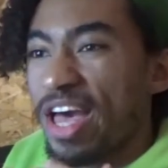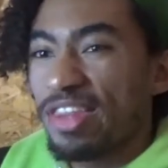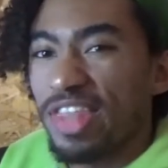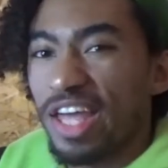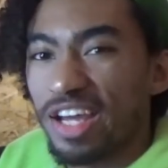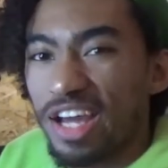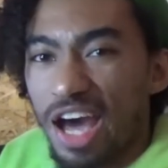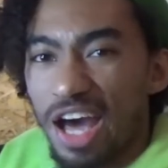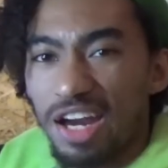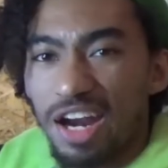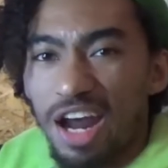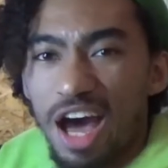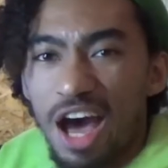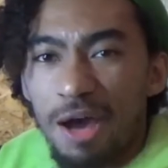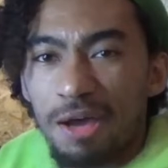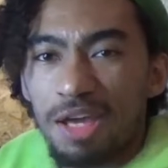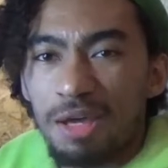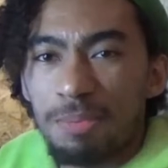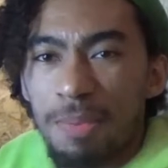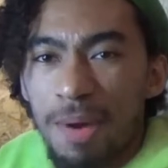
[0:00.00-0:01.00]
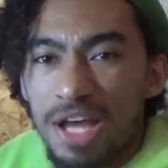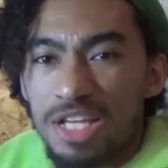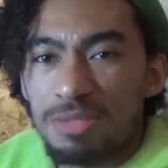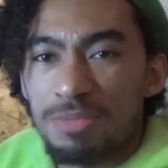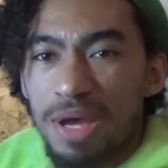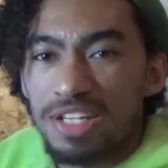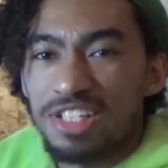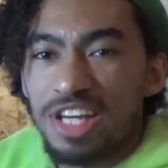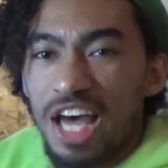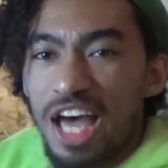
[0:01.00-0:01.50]
that kind of occupies
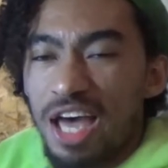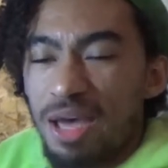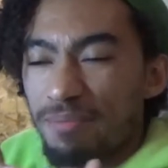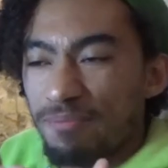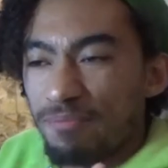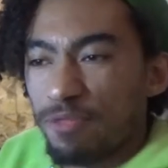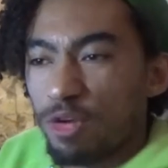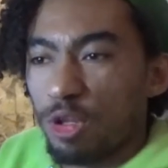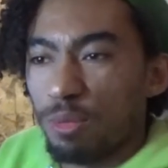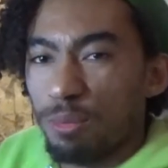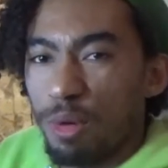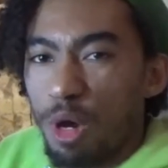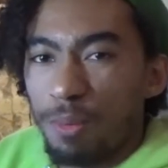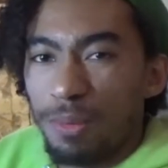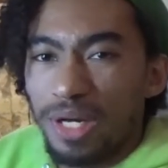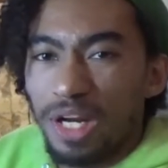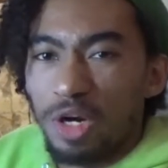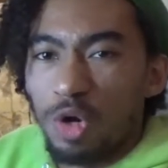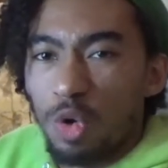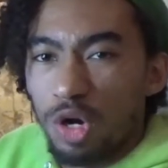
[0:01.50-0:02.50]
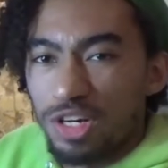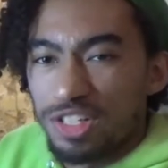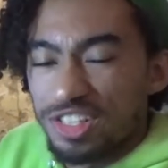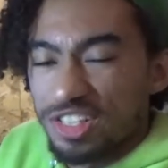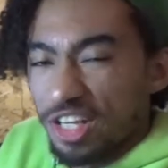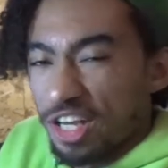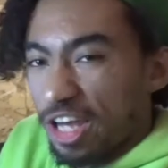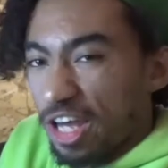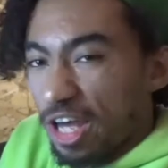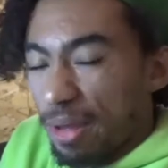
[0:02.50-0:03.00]
my time for the moment in order
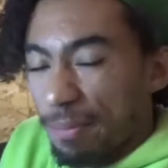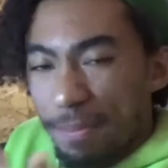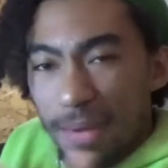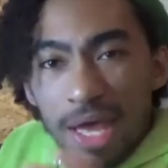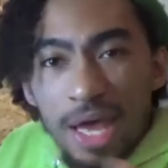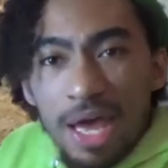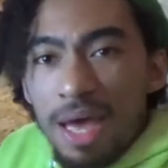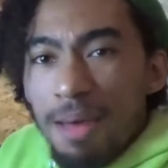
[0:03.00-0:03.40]
to